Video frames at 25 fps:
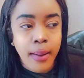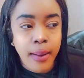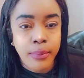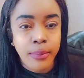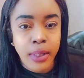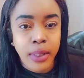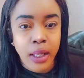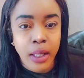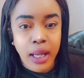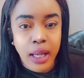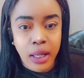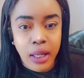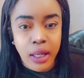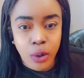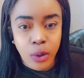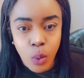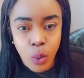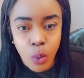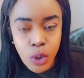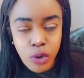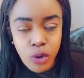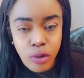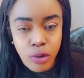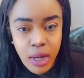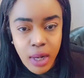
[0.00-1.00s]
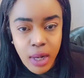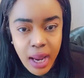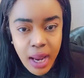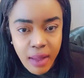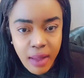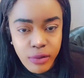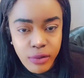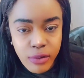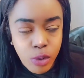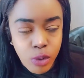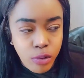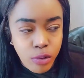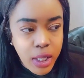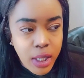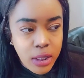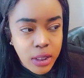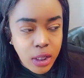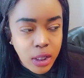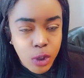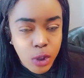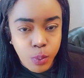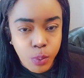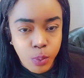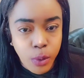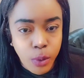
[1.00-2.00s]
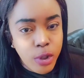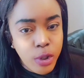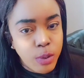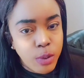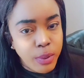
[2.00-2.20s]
They kind of want you to have 2 years experience,